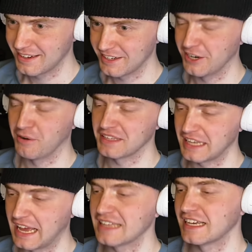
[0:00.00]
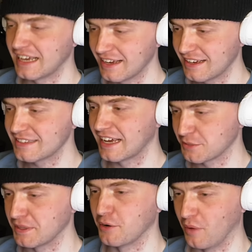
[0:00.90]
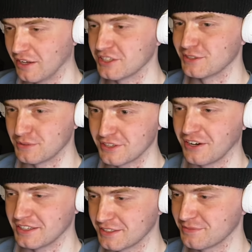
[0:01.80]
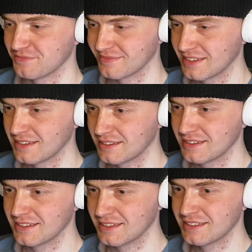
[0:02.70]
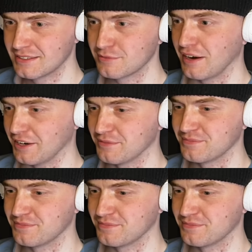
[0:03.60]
You know, it has been a while since we saw it. Fair.